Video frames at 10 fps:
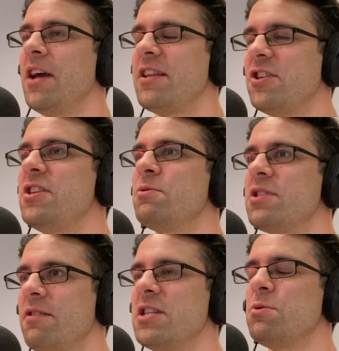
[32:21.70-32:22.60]
And so this was
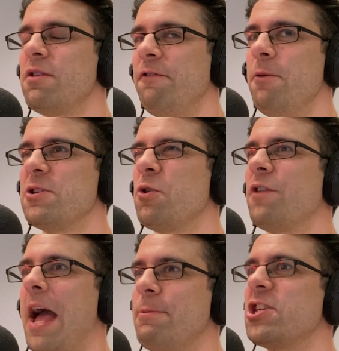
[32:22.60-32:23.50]
the film that sort of
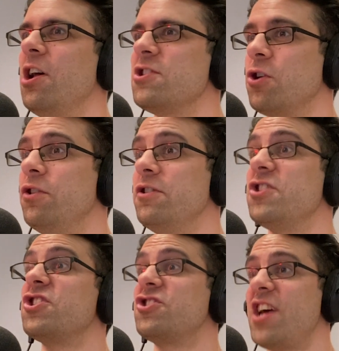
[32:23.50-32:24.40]
capitalized on the
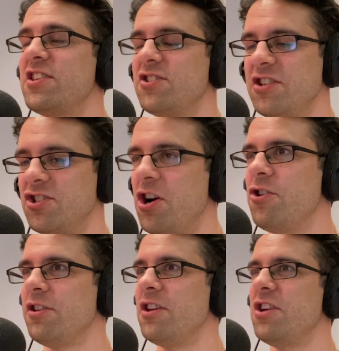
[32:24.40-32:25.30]
success,
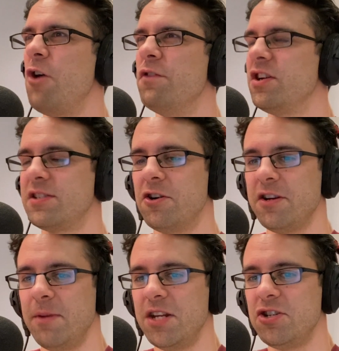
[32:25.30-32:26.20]
the overnight
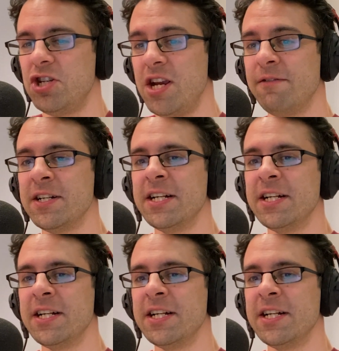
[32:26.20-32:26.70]
stardom he had achieved.